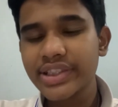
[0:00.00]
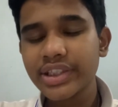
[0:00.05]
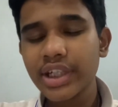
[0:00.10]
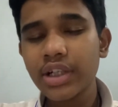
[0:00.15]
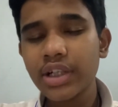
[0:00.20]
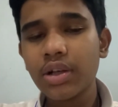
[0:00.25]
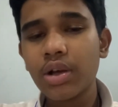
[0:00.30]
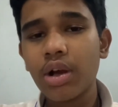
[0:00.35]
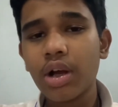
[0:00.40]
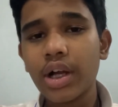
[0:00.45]

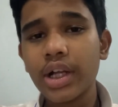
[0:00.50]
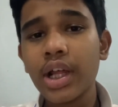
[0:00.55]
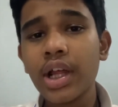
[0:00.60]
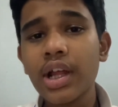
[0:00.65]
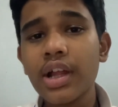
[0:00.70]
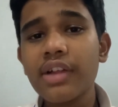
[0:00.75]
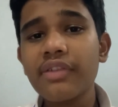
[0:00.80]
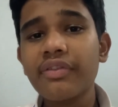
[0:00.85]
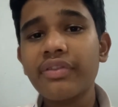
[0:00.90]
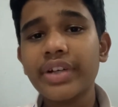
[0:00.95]
God
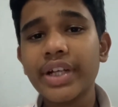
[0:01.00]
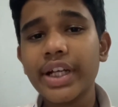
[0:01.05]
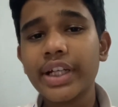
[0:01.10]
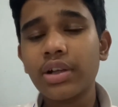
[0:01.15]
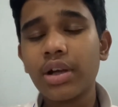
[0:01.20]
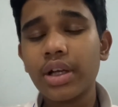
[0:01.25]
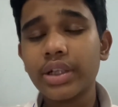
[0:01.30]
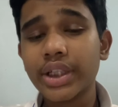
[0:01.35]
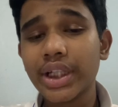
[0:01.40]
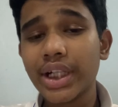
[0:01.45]
for a
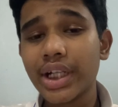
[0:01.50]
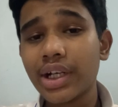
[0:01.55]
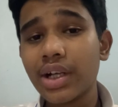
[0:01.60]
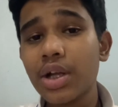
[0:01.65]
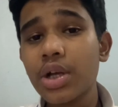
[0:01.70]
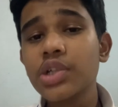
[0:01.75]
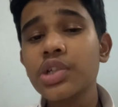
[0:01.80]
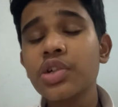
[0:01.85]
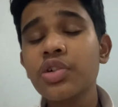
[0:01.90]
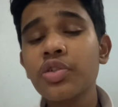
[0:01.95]
daughter
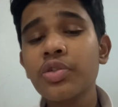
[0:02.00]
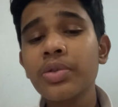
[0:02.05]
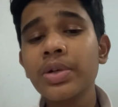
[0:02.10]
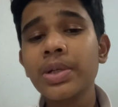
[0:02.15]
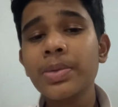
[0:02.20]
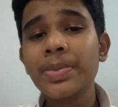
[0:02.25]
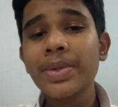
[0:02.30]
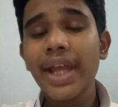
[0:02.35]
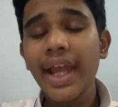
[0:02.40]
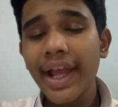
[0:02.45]
who would
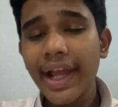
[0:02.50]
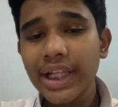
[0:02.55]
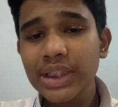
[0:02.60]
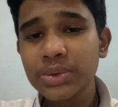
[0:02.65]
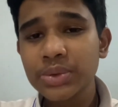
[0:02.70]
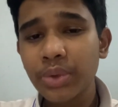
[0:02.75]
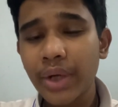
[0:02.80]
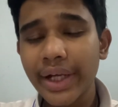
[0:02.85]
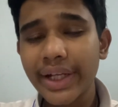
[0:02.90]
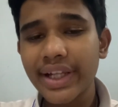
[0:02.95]
be as
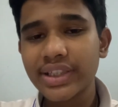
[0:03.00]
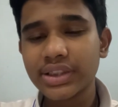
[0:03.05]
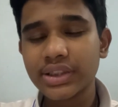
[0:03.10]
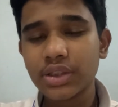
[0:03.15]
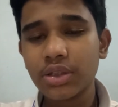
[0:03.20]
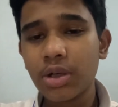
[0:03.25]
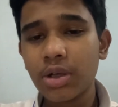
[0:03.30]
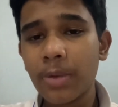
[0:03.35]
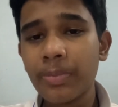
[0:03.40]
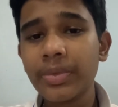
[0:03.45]
white as
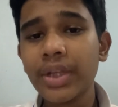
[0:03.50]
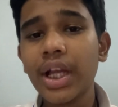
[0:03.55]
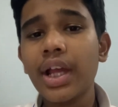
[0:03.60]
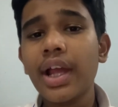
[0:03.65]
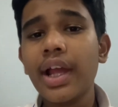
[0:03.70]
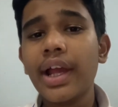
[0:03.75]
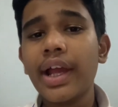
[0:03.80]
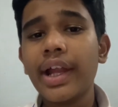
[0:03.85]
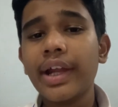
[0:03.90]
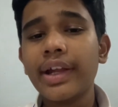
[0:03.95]
snow,
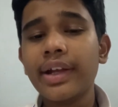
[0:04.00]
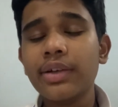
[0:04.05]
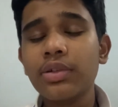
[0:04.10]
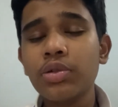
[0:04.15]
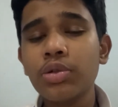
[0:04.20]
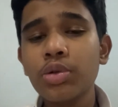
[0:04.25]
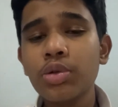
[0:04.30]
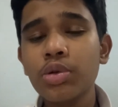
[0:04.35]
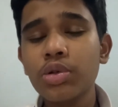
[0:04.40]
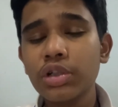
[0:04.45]
and
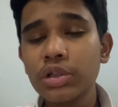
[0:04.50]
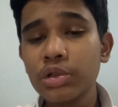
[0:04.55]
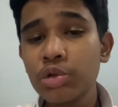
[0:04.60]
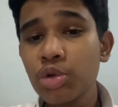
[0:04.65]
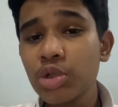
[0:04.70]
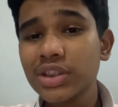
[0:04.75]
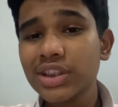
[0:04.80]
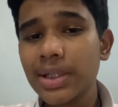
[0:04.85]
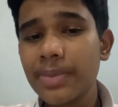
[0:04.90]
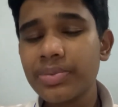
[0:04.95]

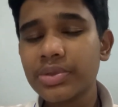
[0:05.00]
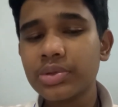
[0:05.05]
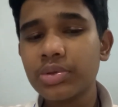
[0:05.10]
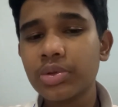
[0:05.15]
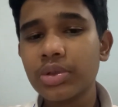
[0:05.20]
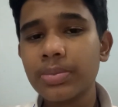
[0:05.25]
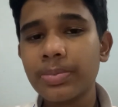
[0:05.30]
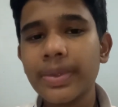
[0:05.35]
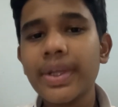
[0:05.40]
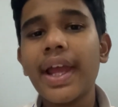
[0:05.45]
whose lips
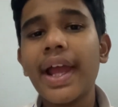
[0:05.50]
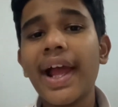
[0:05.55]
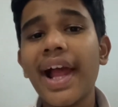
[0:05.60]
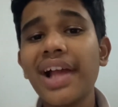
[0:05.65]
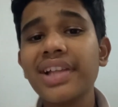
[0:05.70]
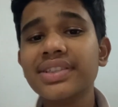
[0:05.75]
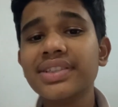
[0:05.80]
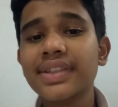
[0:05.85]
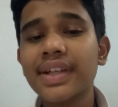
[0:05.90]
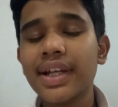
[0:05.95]
would be
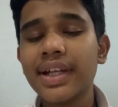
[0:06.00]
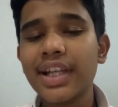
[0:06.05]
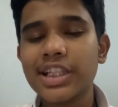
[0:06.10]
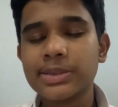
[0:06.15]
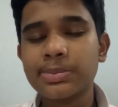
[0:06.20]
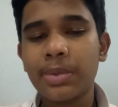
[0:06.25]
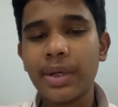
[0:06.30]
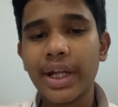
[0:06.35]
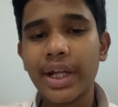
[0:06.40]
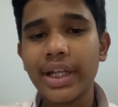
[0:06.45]
as red as
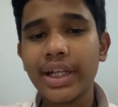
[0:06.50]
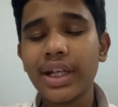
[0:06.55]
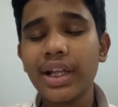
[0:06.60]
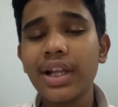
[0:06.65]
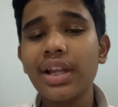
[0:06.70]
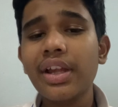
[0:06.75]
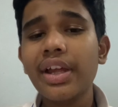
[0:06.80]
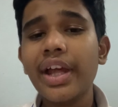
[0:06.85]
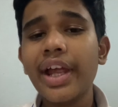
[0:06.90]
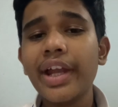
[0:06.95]
blood,
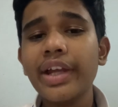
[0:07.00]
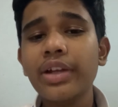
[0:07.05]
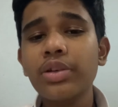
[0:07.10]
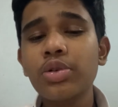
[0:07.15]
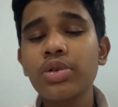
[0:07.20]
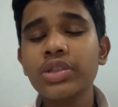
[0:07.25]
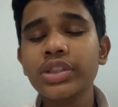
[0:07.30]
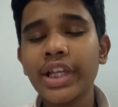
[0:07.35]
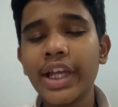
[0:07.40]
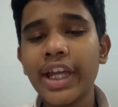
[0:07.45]
and
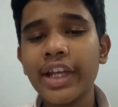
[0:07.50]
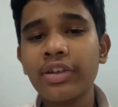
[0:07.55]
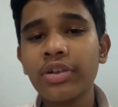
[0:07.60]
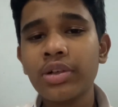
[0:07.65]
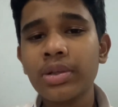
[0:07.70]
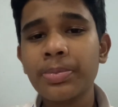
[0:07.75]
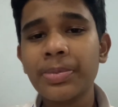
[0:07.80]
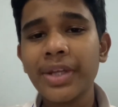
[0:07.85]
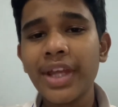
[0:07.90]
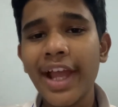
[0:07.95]
whose hair
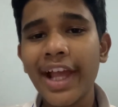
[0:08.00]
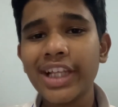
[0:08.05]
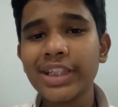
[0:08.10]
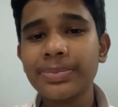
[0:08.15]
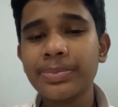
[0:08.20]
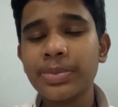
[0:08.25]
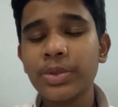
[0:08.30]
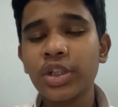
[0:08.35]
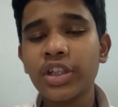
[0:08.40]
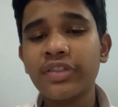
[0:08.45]
would be as
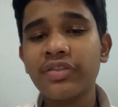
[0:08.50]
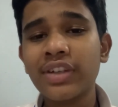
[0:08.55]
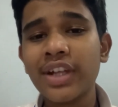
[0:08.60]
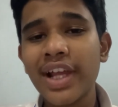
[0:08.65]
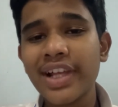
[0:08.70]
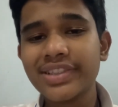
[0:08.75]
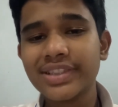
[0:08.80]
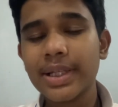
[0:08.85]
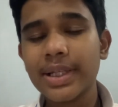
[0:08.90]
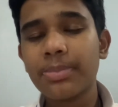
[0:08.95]
beautiful
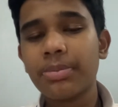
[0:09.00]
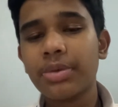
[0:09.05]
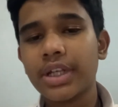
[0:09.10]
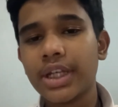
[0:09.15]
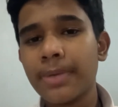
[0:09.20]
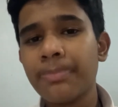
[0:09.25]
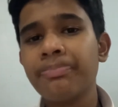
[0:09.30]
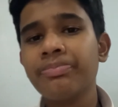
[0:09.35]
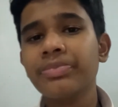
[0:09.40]
as ebony.